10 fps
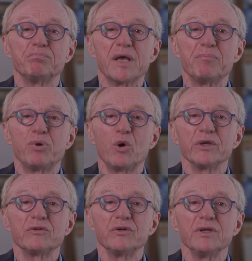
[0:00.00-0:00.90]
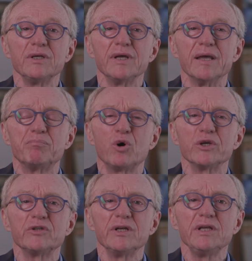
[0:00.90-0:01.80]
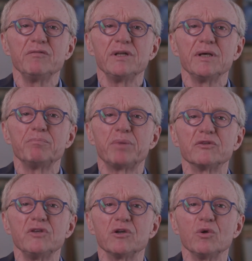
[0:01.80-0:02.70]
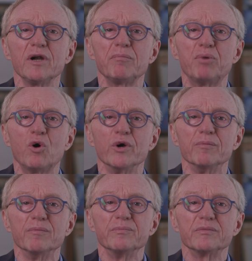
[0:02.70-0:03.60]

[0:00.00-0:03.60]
poetry and even a particular poem.